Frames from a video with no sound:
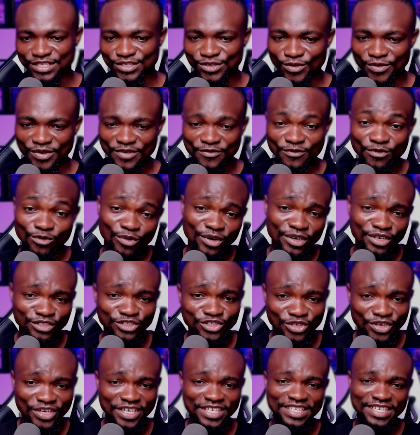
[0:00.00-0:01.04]
So if you want to
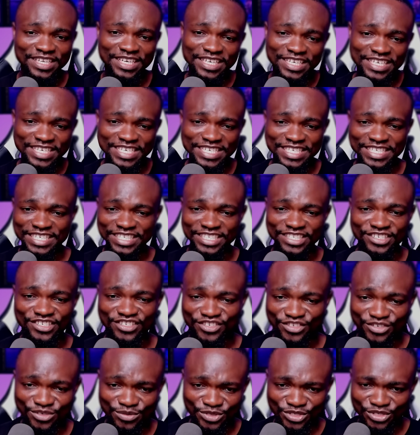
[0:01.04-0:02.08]
join, the link is in the
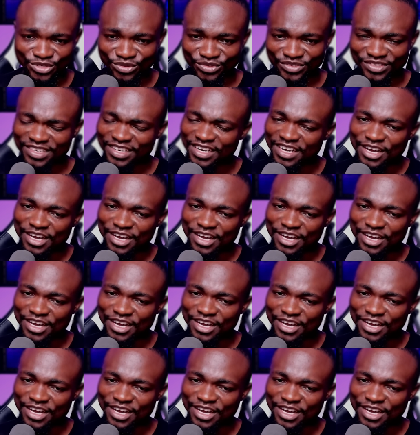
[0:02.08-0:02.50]
description